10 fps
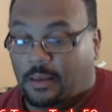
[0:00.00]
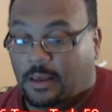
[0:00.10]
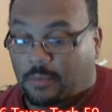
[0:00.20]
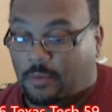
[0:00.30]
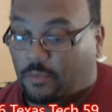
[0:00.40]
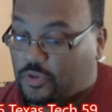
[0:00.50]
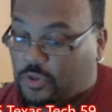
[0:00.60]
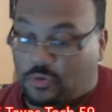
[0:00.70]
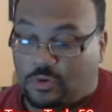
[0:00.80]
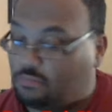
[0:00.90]
It was
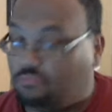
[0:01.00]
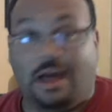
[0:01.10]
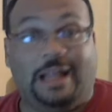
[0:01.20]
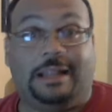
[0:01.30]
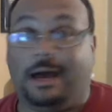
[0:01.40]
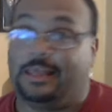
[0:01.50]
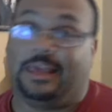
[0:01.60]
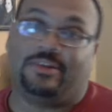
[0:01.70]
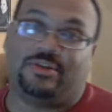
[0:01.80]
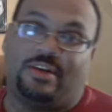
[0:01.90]
used a lot
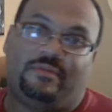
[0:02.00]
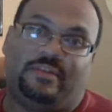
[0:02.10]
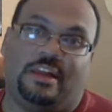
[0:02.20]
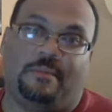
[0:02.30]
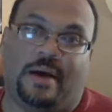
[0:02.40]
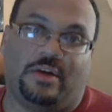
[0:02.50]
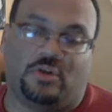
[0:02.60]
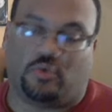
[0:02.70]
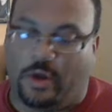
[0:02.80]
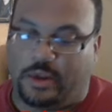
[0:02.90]
against 7 TD
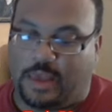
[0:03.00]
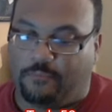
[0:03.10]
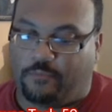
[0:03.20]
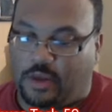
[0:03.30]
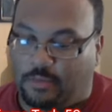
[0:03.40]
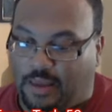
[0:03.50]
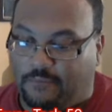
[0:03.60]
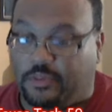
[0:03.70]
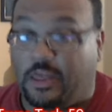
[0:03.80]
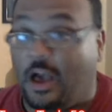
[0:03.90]
passes. Great game for him and
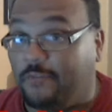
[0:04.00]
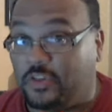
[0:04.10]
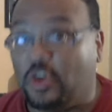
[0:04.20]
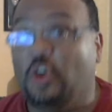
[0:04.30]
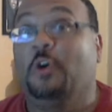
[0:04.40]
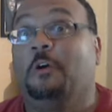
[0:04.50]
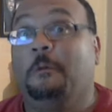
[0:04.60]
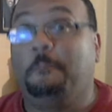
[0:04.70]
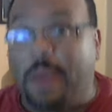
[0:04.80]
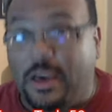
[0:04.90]
for the offense,
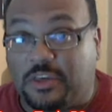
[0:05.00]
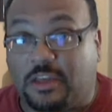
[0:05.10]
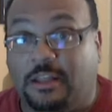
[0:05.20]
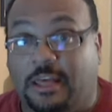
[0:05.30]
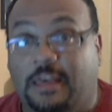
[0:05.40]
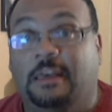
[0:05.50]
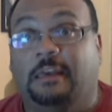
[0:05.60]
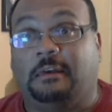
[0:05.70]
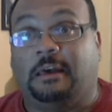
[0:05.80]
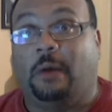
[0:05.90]
who basically
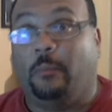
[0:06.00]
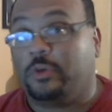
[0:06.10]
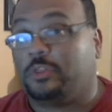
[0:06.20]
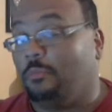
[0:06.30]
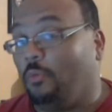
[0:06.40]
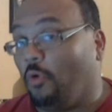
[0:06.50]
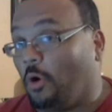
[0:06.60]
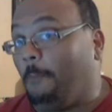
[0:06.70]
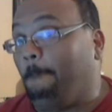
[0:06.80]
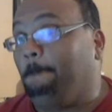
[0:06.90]
was the
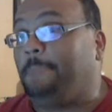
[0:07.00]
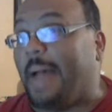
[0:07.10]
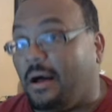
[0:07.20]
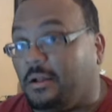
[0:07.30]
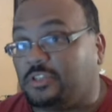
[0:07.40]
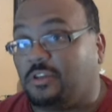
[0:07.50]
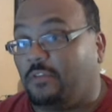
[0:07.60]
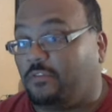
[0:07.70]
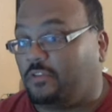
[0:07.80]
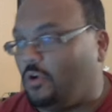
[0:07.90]
more balanced of
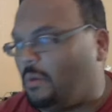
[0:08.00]
the two.